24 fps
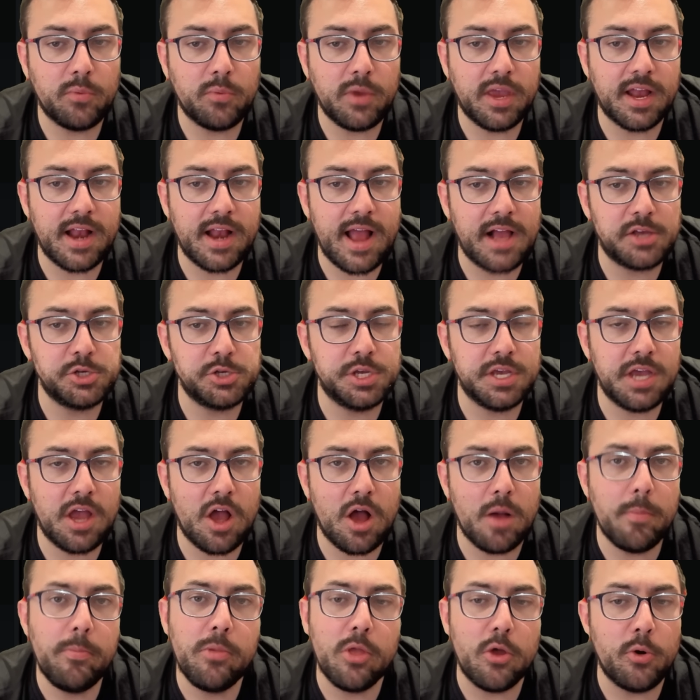We can actually
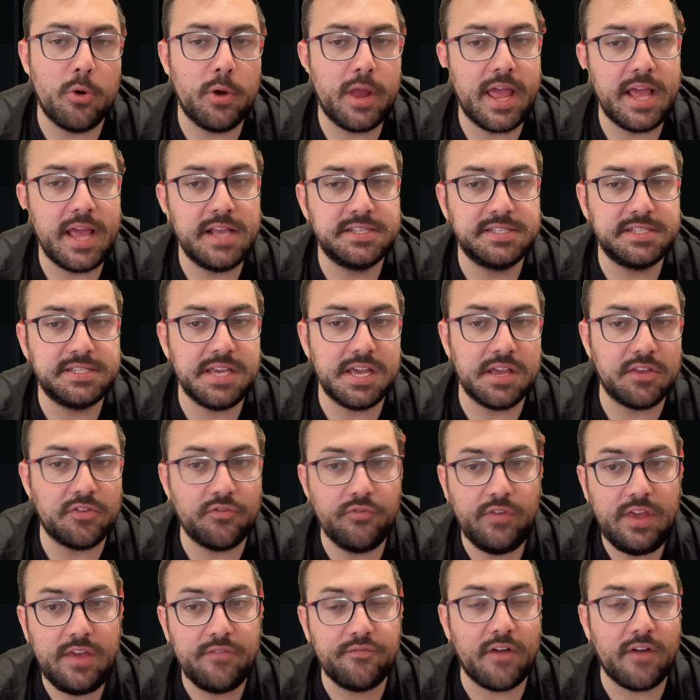upload a
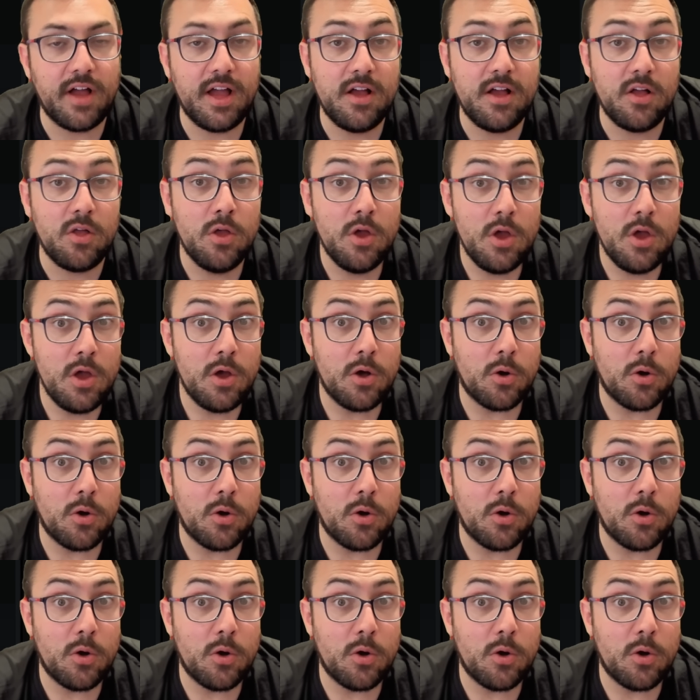CSV file